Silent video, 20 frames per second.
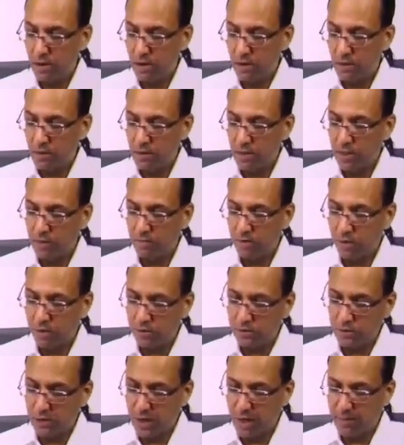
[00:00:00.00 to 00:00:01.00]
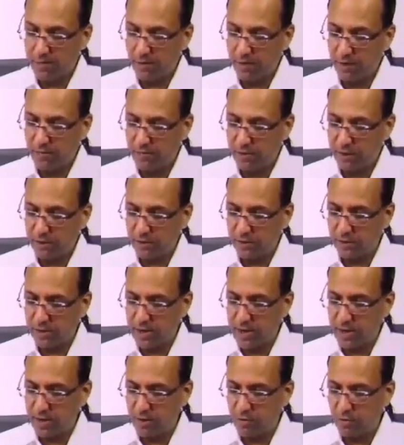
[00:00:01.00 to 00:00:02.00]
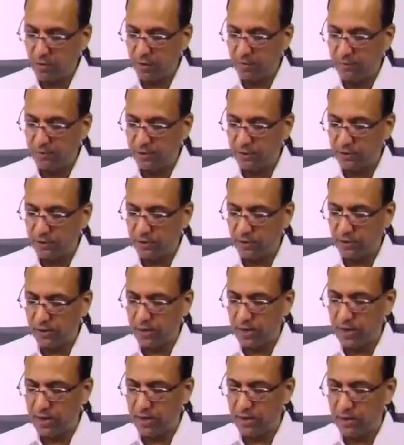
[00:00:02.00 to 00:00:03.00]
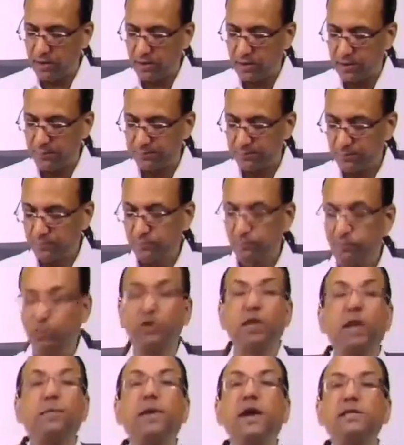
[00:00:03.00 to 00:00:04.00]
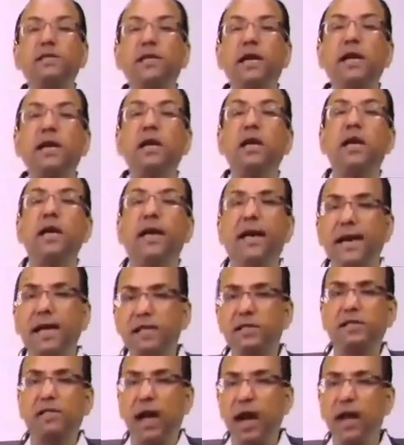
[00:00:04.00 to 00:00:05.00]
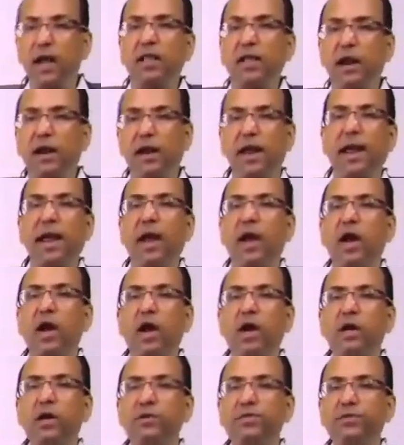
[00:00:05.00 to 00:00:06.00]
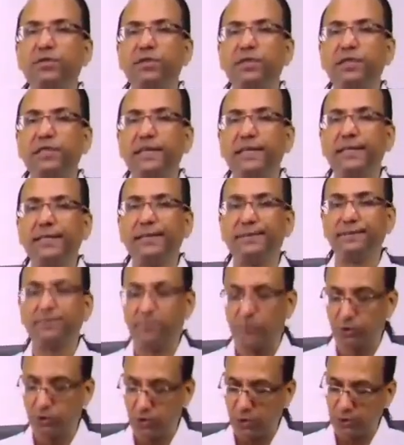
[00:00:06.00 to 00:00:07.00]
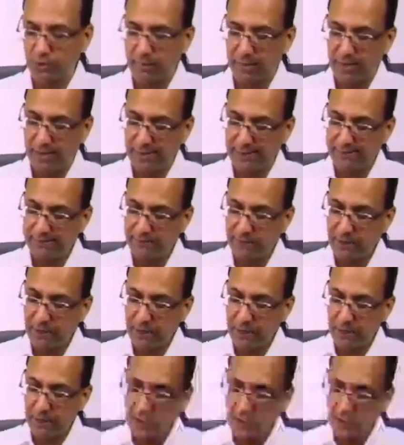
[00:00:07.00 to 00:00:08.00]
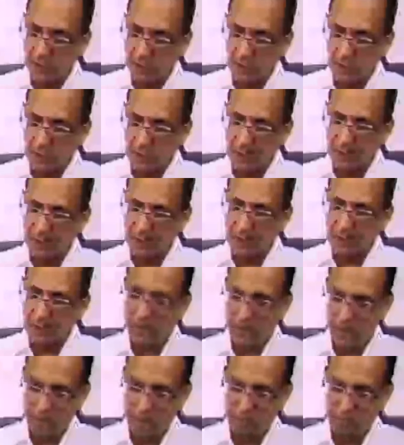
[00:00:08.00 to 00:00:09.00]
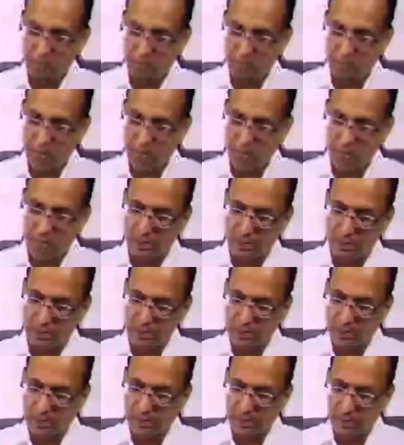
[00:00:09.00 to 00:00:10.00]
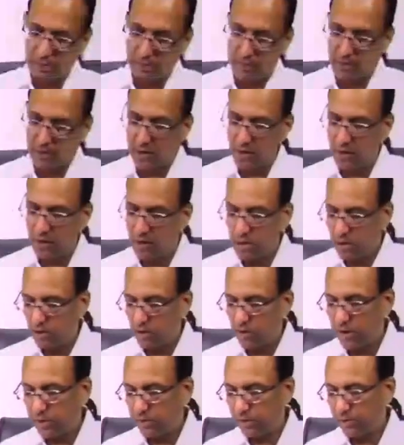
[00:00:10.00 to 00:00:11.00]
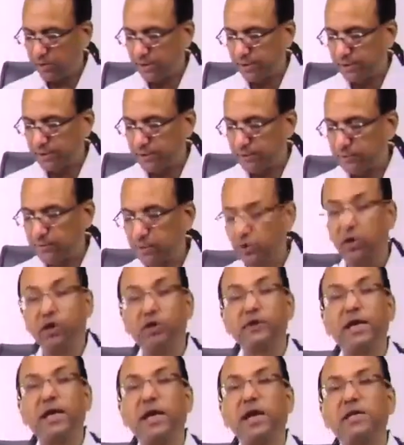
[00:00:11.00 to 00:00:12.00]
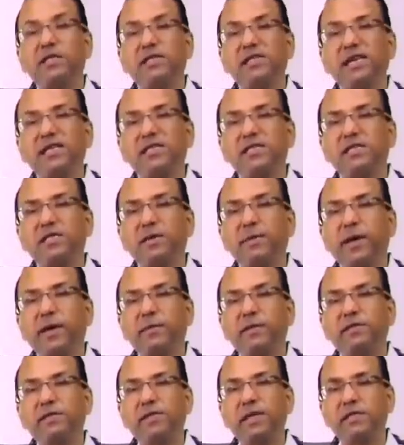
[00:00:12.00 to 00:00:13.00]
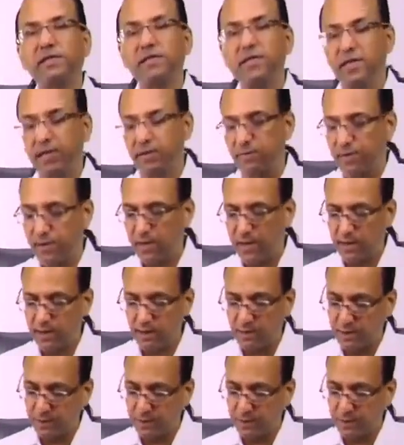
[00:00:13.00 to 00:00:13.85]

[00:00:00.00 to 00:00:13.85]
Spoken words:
There was upper division and lower division, and both are passing inside the ring of Zinn to supply almost all muscle except the lateral rectus, because LR6 supplied by 6th nerve, and